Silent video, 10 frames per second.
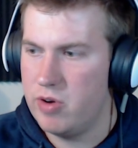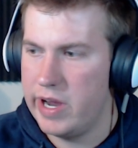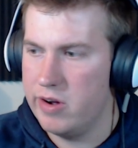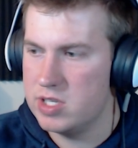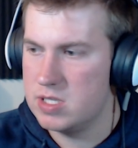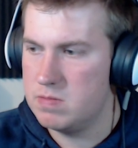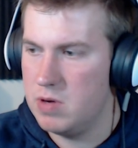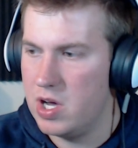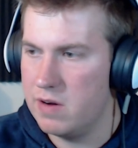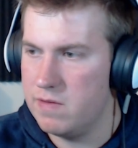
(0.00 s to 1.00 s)
out
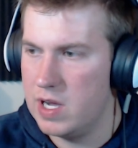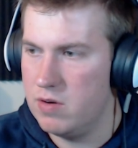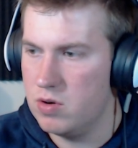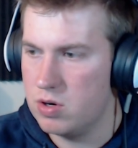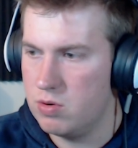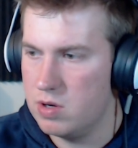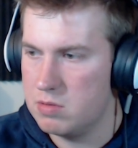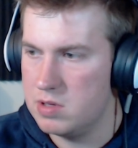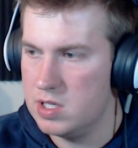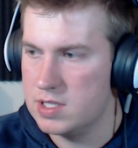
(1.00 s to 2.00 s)
Spotify real quick
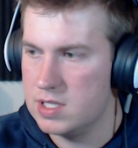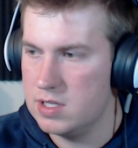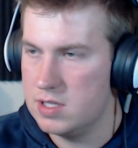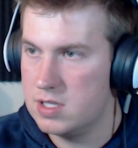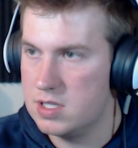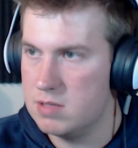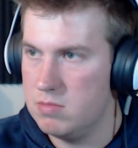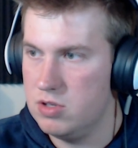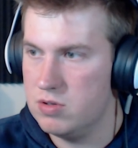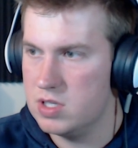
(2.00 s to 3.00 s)
with this and listen to some
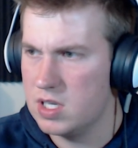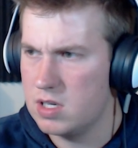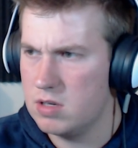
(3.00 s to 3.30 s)
music.